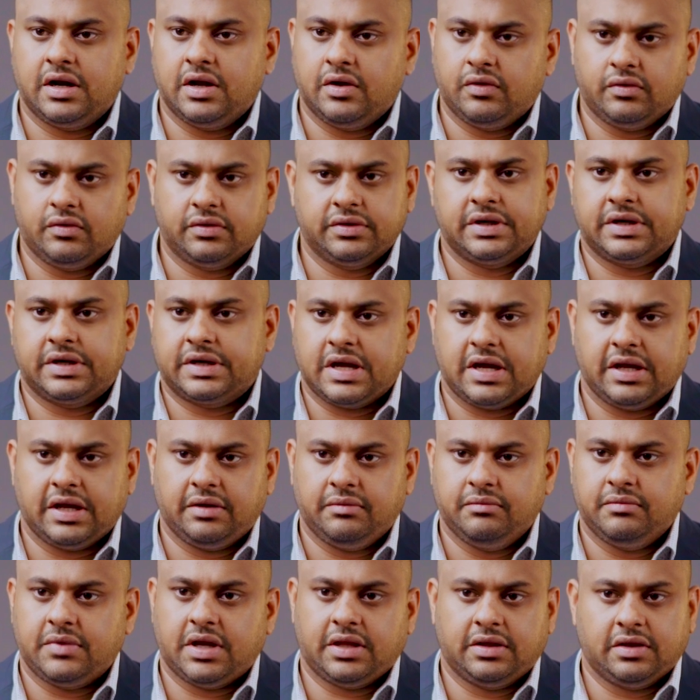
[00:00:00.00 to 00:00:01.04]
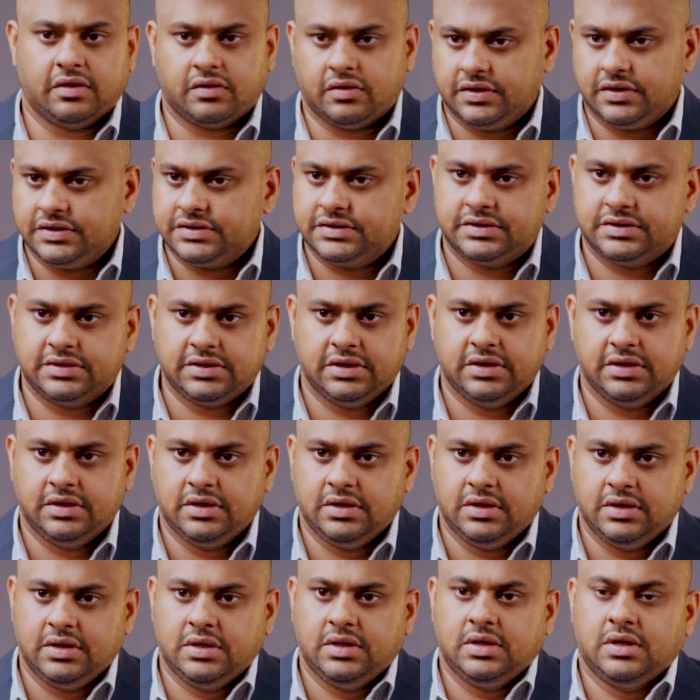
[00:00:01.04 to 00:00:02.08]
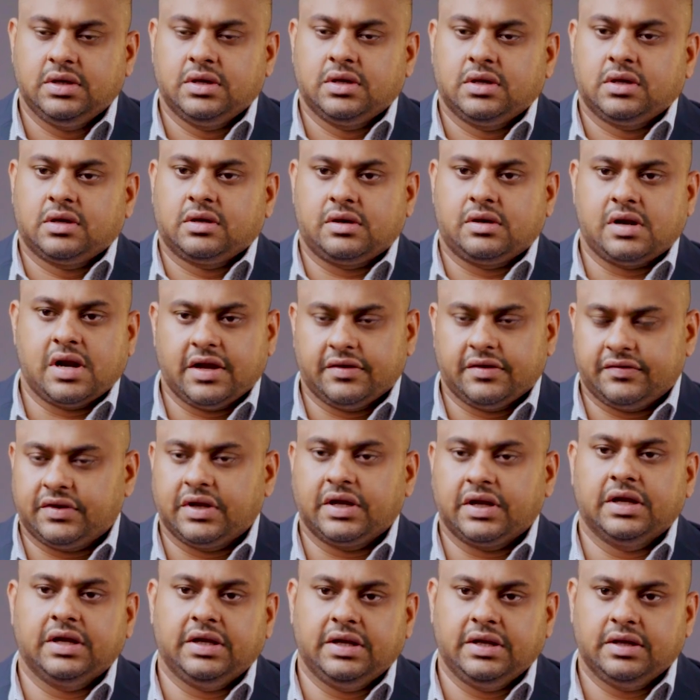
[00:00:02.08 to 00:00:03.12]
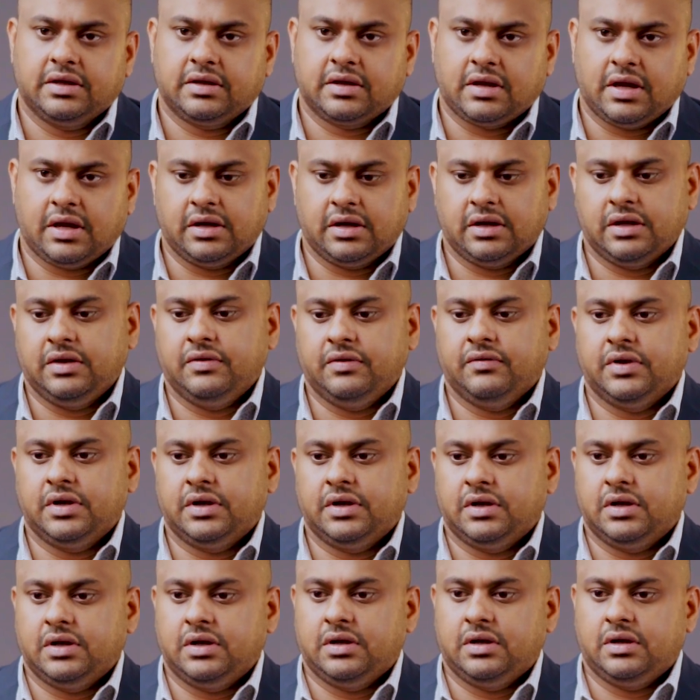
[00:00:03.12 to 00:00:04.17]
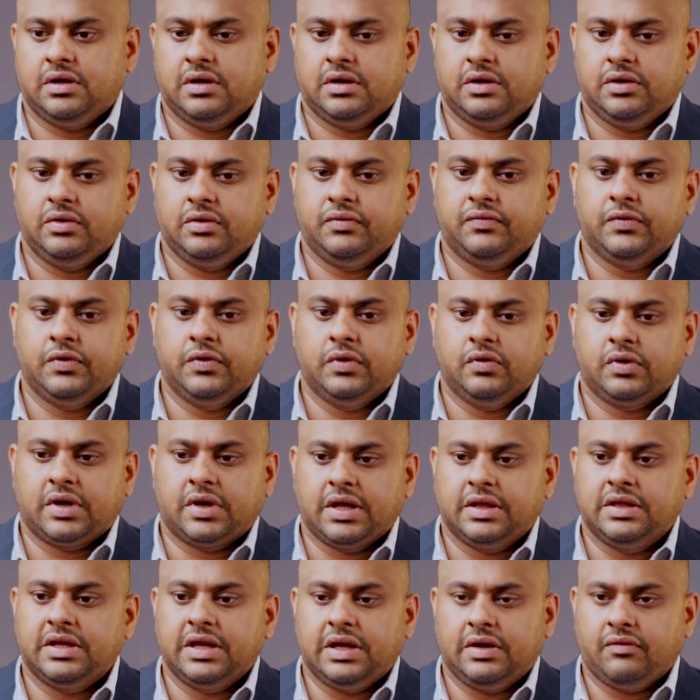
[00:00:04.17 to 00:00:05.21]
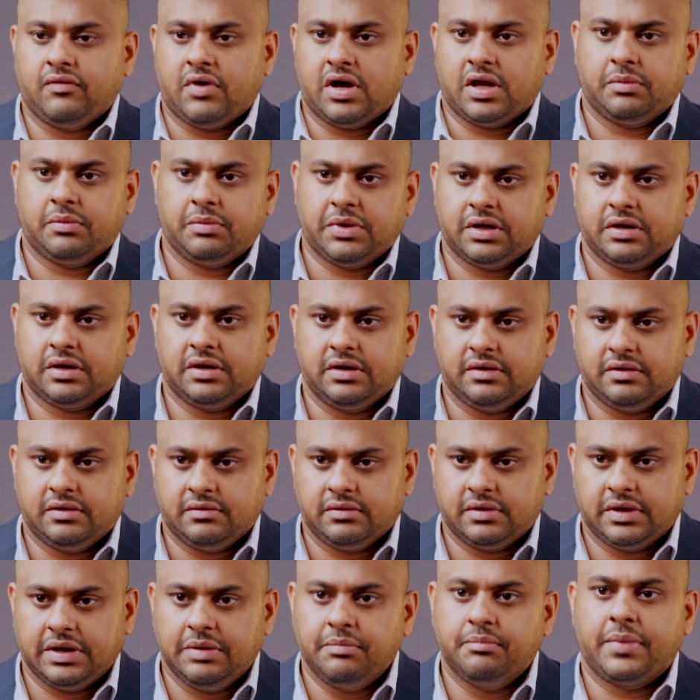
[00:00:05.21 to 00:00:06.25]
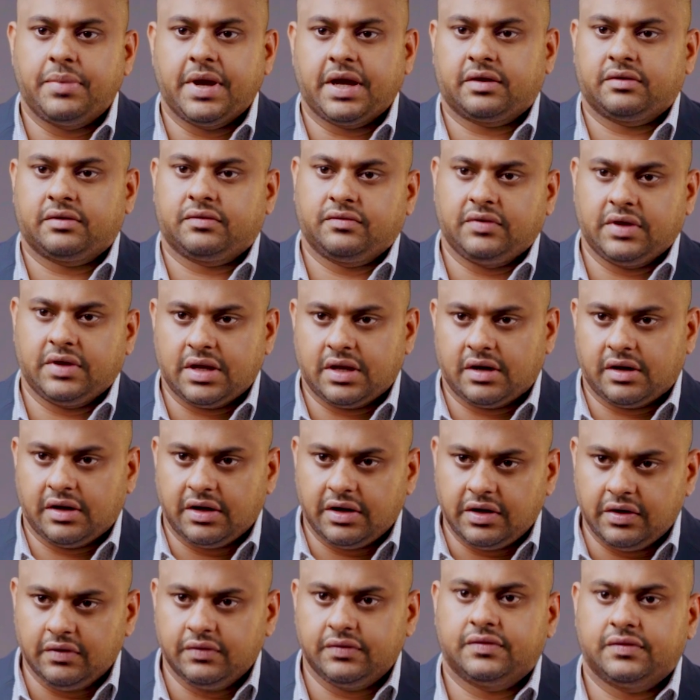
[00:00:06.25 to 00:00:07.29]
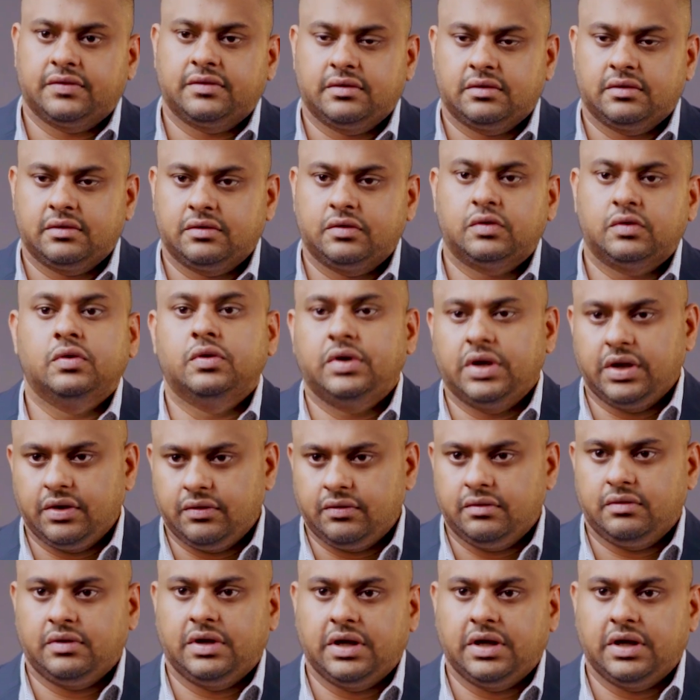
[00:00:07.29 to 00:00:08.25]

down on the time and the cost drastically. And even if you look at the environmental impacts, we can reduce through new